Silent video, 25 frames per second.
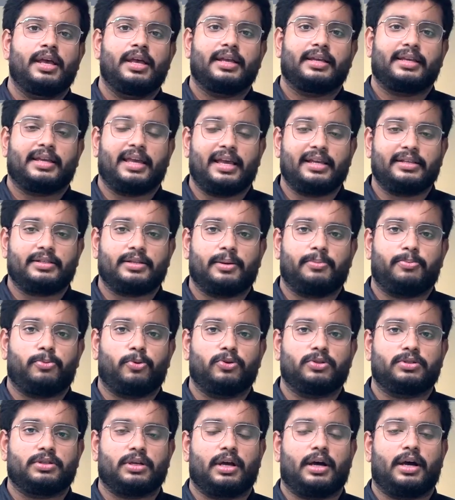Case
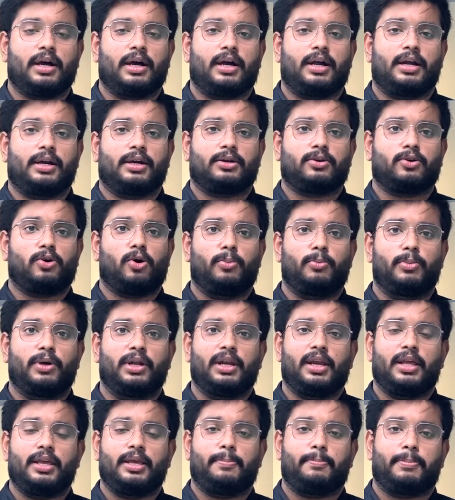reports are
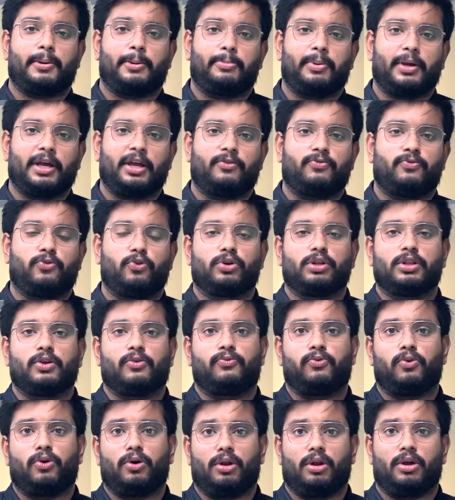commonly prepared for the
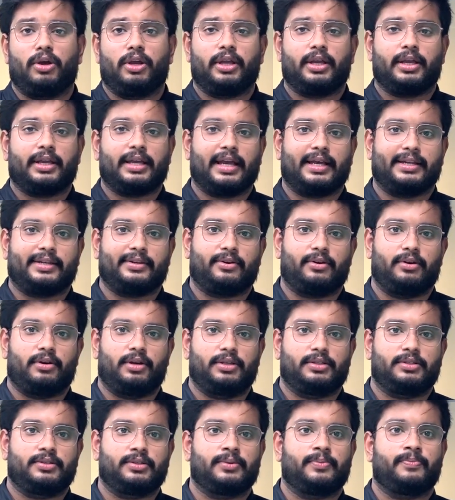following
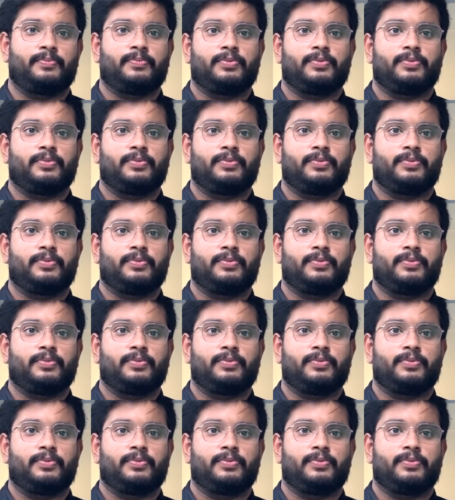categories.